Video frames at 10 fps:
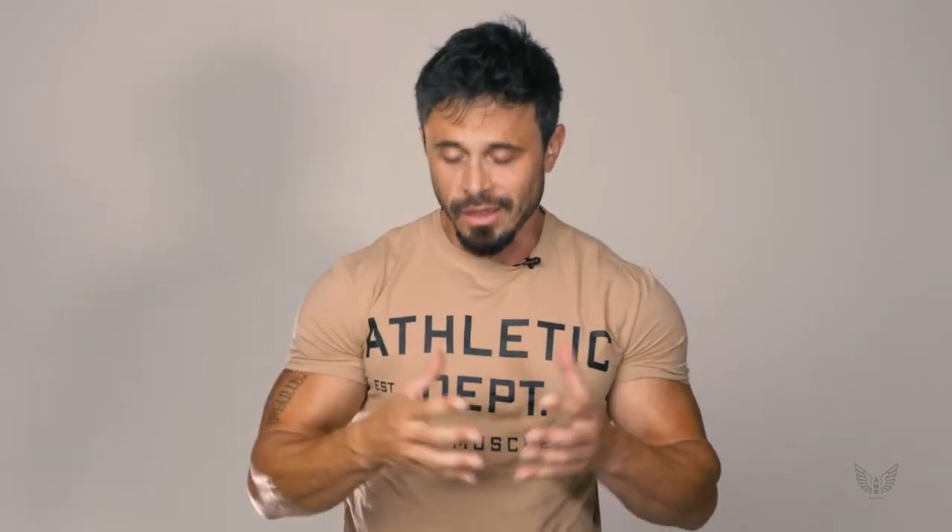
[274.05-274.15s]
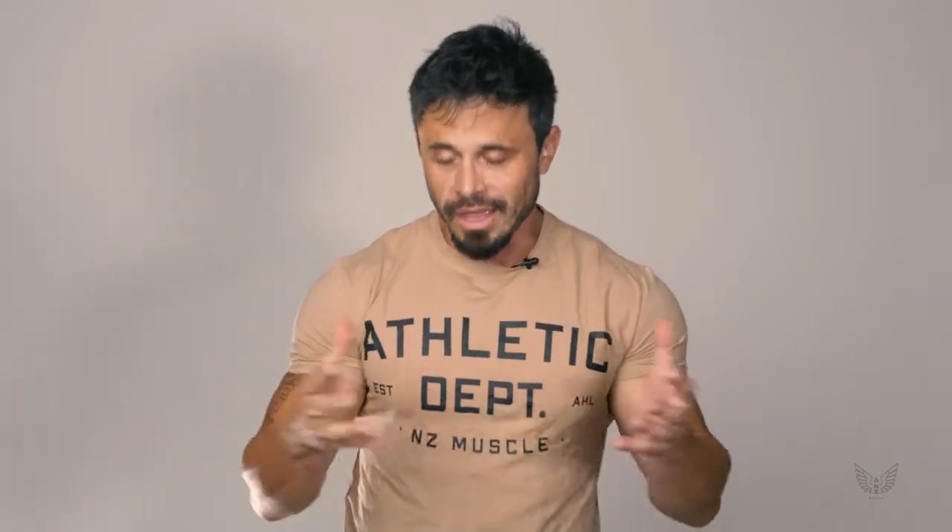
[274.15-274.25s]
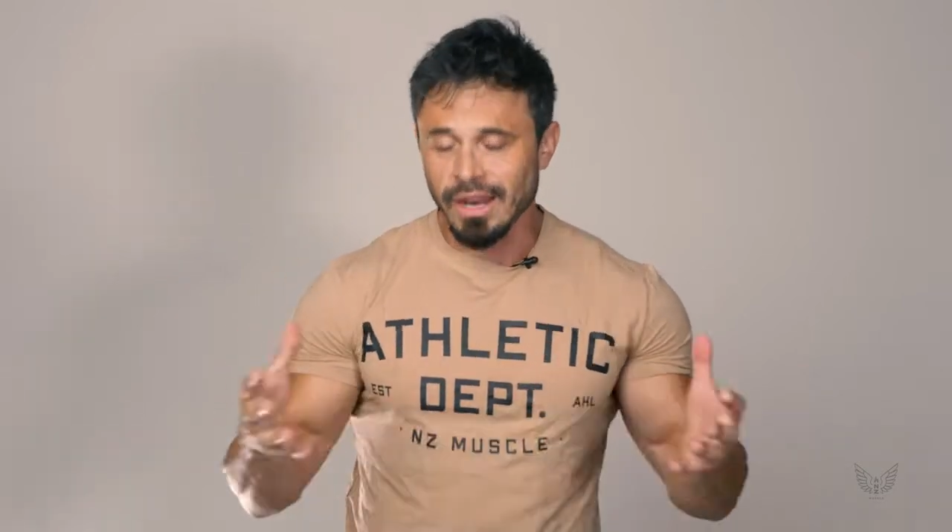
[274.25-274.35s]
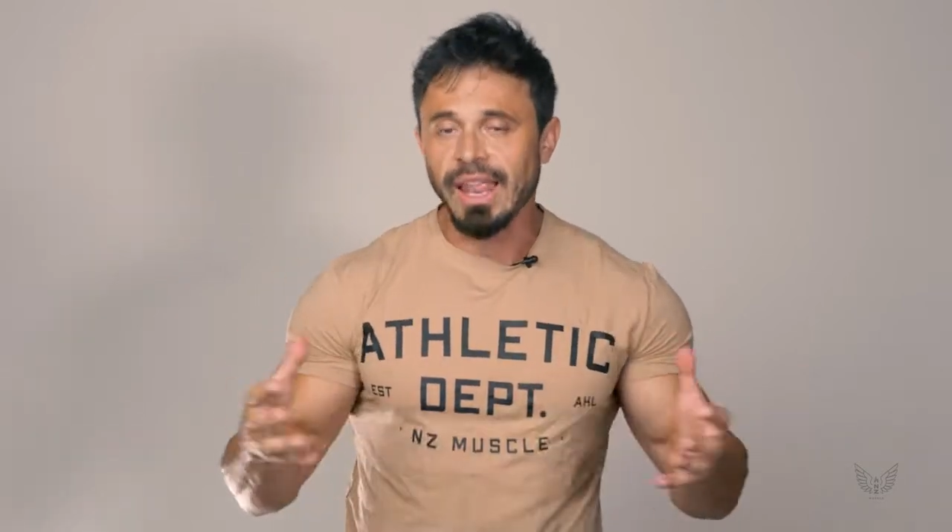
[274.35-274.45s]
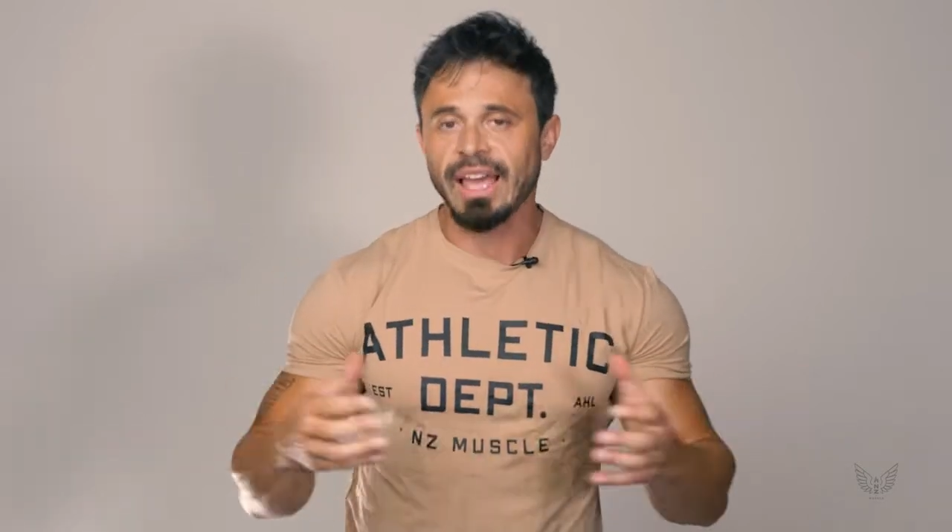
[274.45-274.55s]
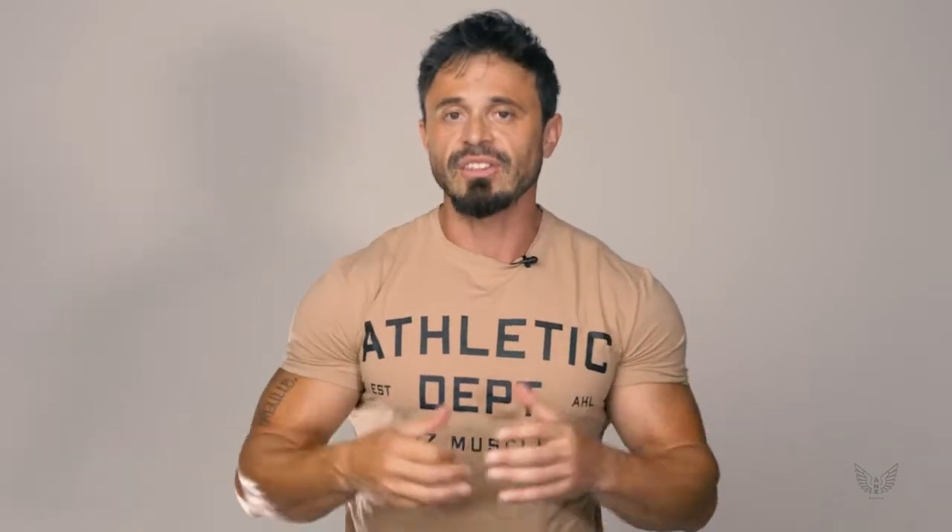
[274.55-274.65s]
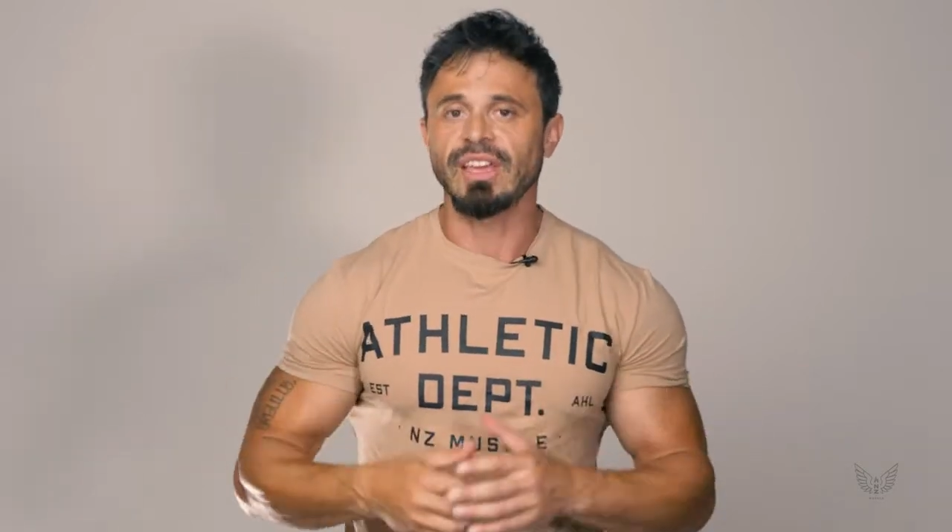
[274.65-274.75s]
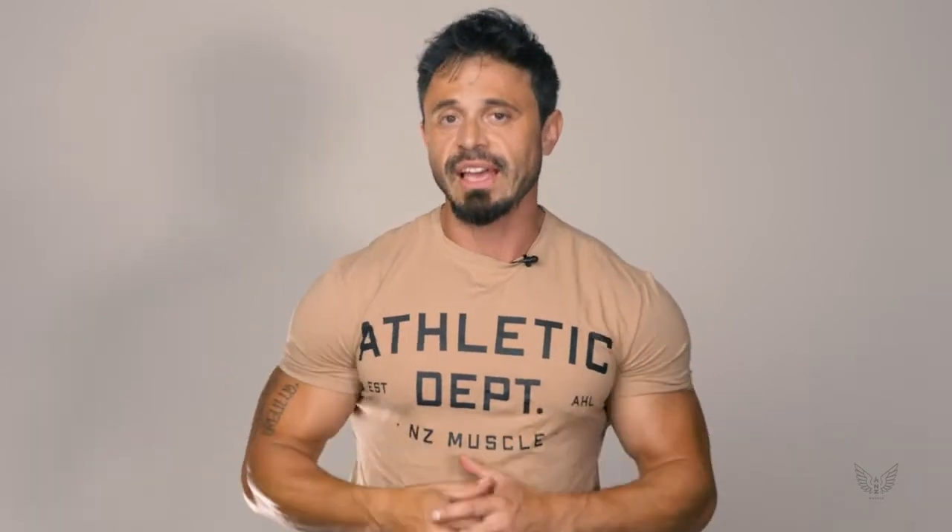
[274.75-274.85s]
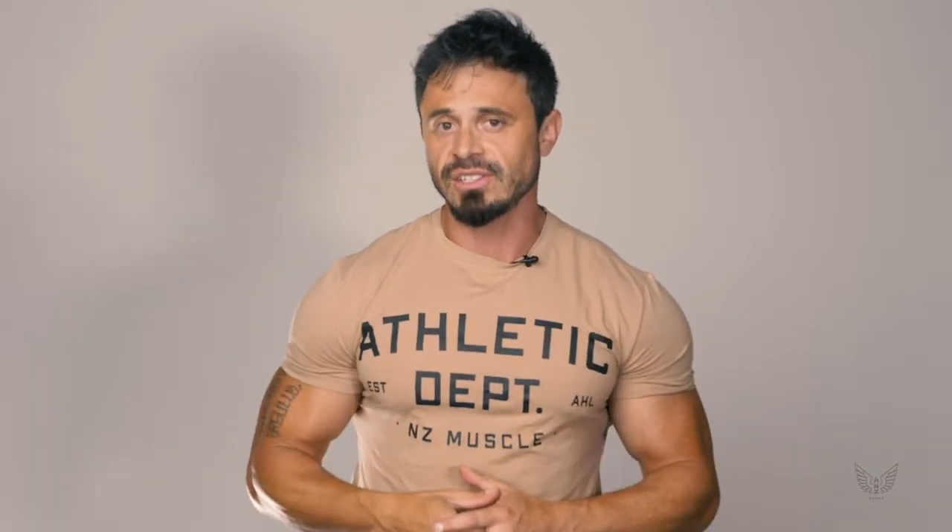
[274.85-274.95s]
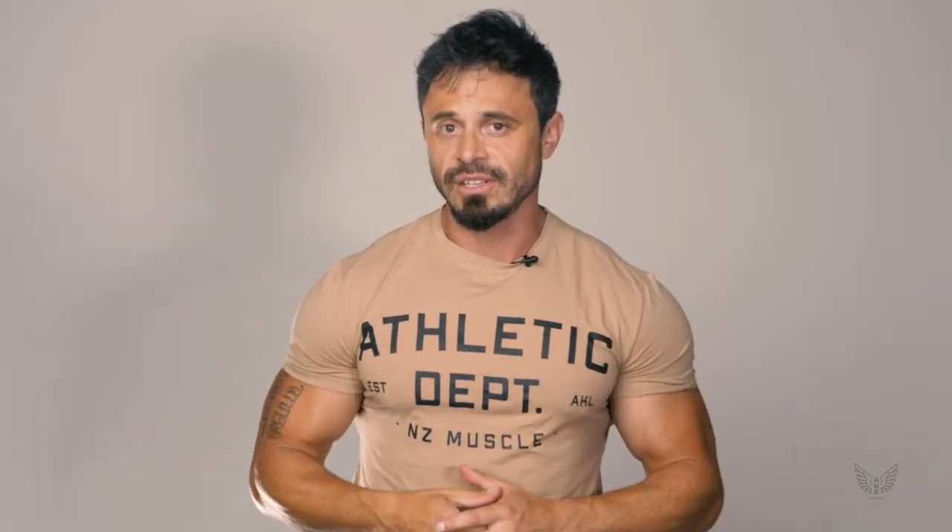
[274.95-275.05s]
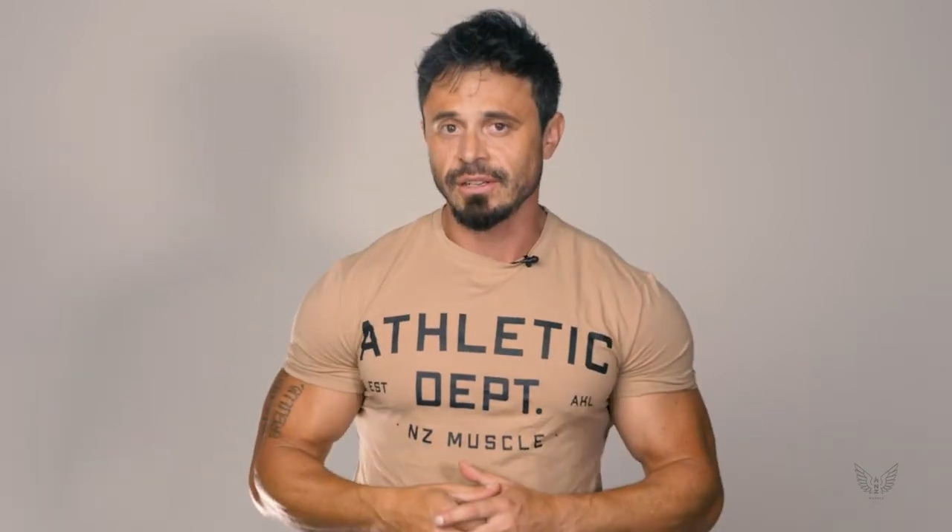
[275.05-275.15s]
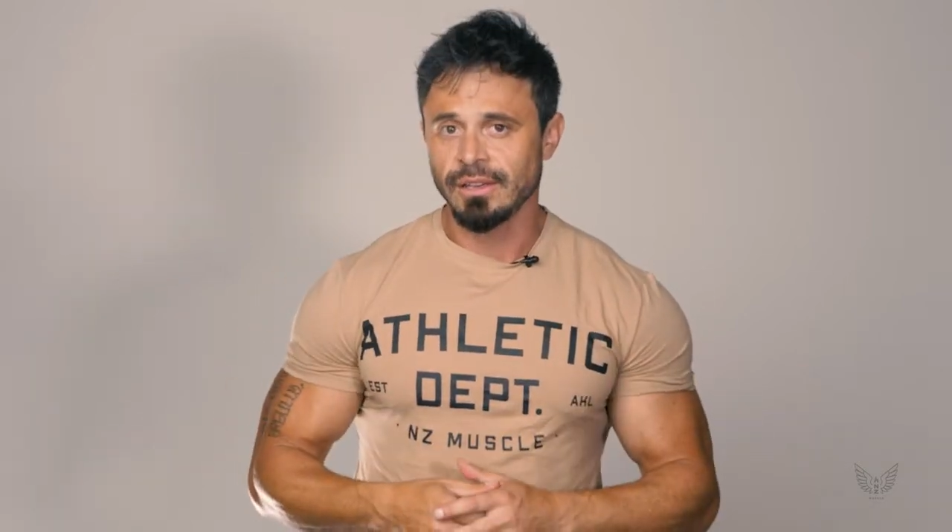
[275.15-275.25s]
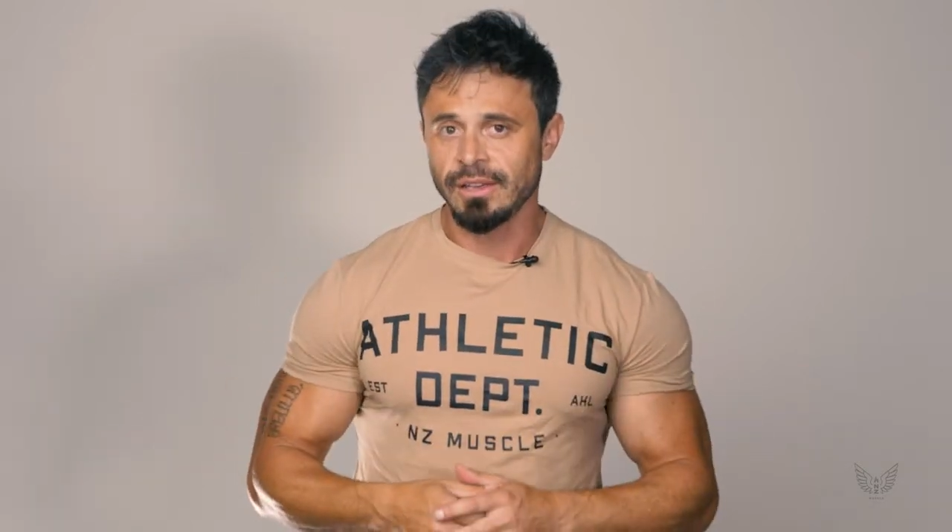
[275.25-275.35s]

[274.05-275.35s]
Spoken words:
in lactic acid.